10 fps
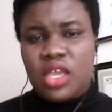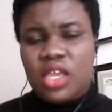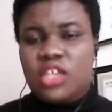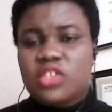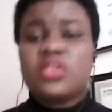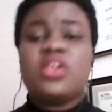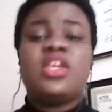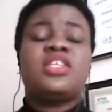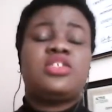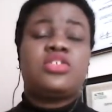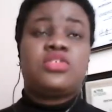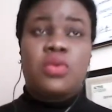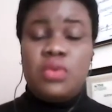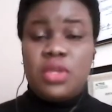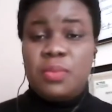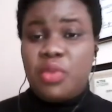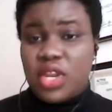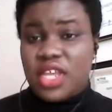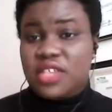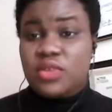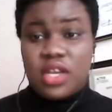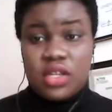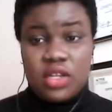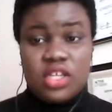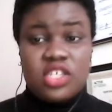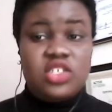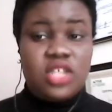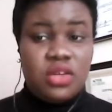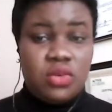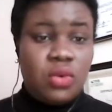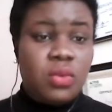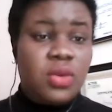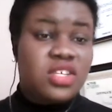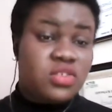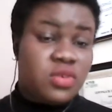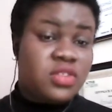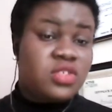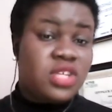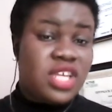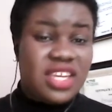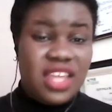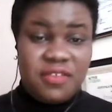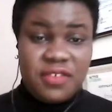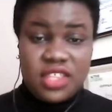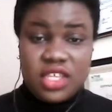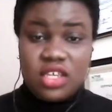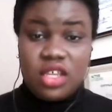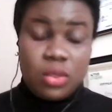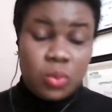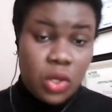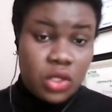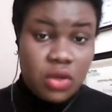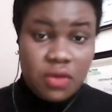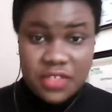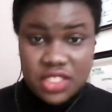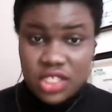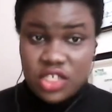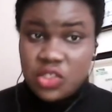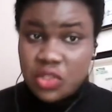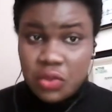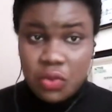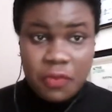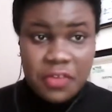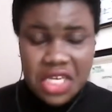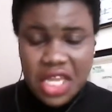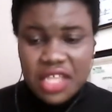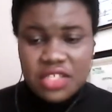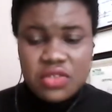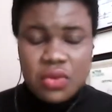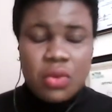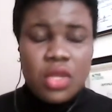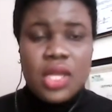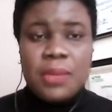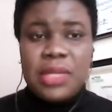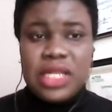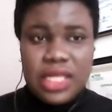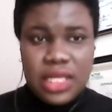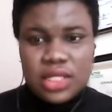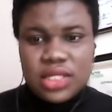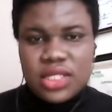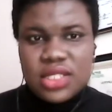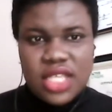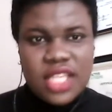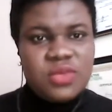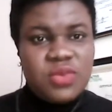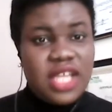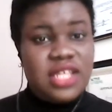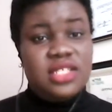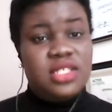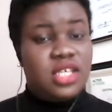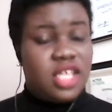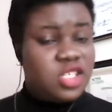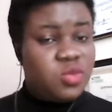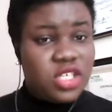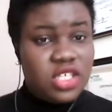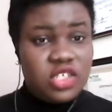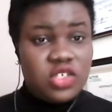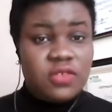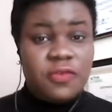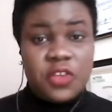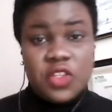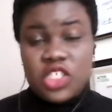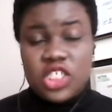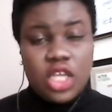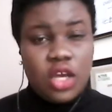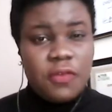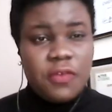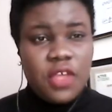So it's so important to acknowledge that no one is going to learn everything in one conversation overnight. So please set realistic expectations for yourself